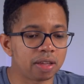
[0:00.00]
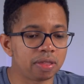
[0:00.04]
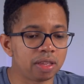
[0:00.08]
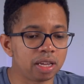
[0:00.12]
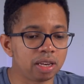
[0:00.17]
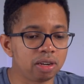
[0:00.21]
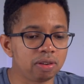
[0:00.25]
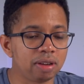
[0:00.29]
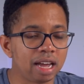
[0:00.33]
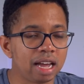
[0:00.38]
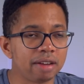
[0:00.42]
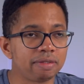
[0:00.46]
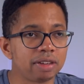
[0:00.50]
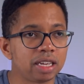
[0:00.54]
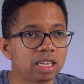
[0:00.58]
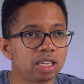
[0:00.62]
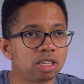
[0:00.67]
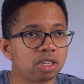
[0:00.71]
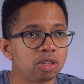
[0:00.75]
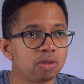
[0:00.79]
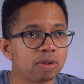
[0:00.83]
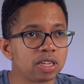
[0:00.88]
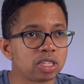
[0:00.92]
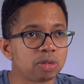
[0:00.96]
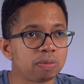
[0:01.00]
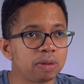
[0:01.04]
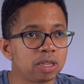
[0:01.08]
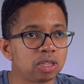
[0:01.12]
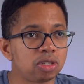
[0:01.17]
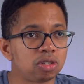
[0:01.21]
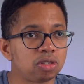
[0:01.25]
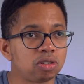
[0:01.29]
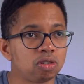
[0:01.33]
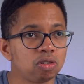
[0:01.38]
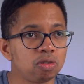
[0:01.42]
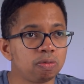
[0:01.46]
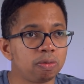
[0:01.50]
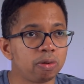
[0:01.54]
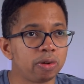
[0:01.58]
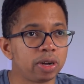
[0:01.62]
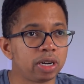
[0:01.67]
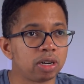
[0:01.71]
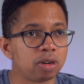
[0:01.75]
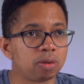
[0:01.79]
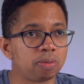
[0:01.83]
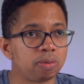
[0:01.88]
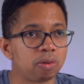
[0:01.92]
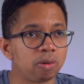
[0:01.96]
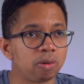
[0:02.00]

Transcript: And then you have a USB 2.0